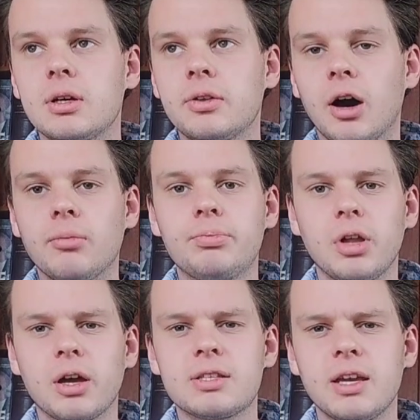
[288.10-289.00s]

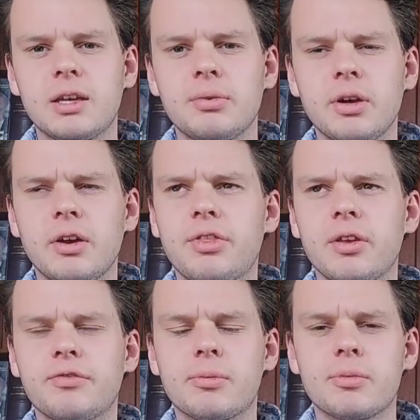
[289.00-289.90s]
I
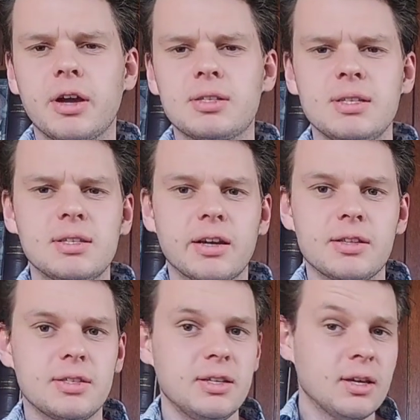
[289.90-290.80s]
think from
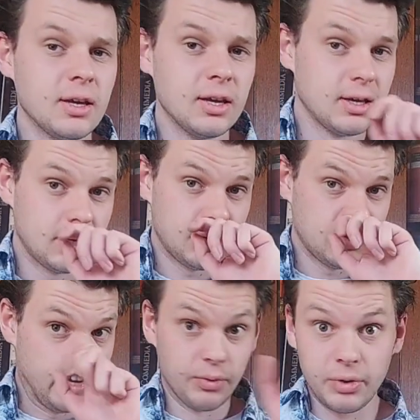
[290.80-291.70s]
1990,
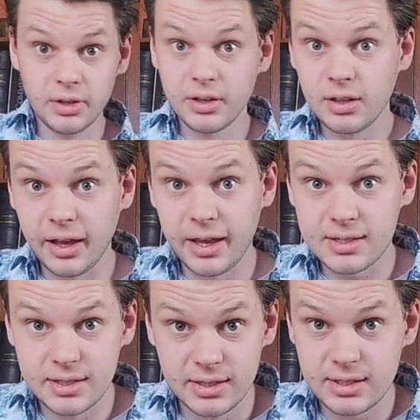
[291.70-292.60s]
he really
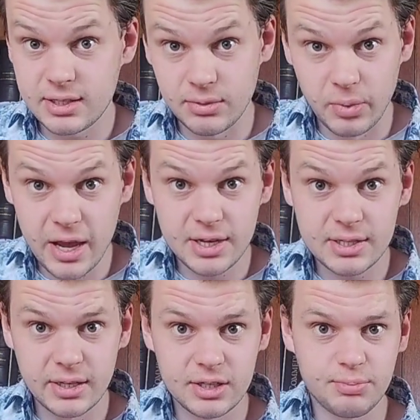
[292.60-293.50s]
likes his
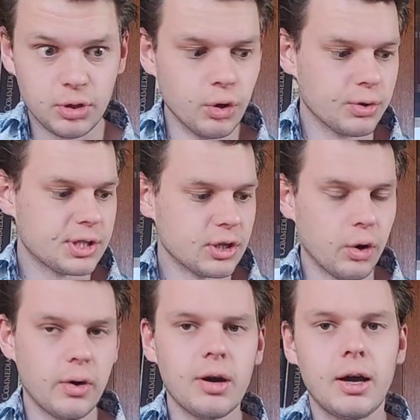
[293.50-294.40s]
rakes in his blues.
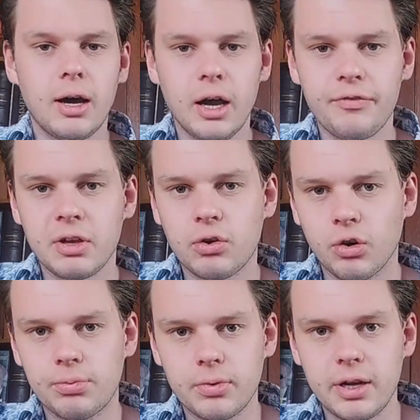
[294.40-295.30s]
So I've
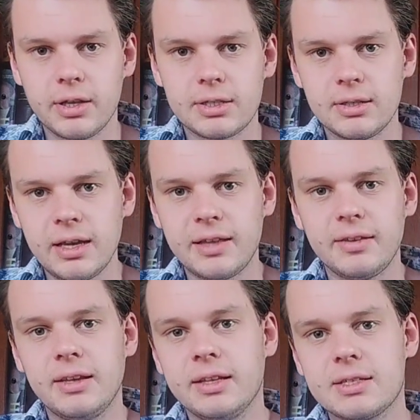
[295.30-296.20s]
incorporated
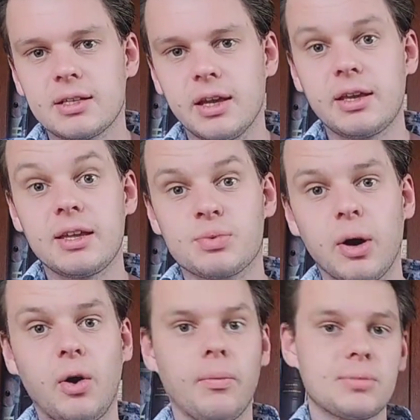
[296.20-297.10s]
that in this lick as
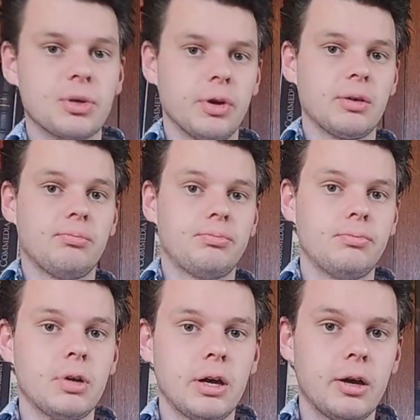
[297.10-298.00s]
well, so we can
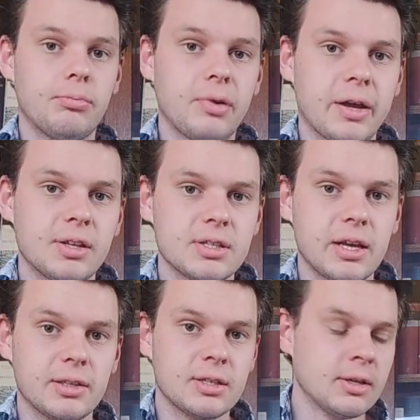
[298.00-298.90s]
practice
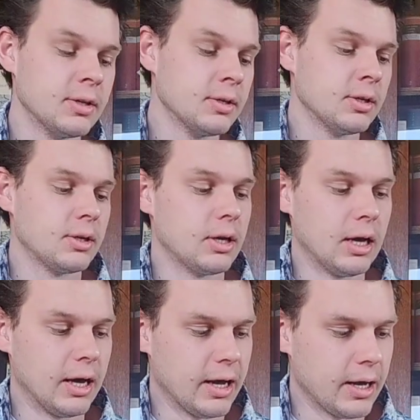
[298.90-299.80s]
that.
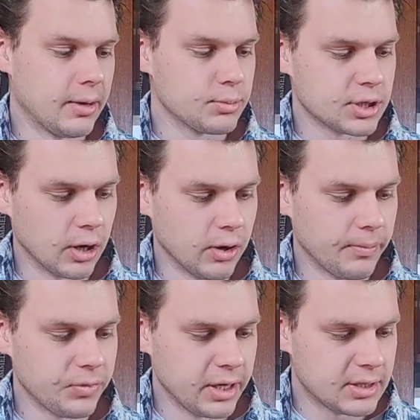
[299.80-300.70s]

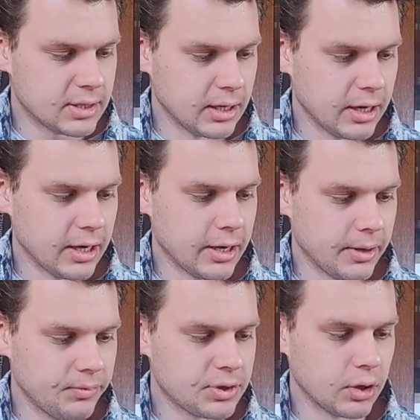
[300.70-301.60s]
So it's the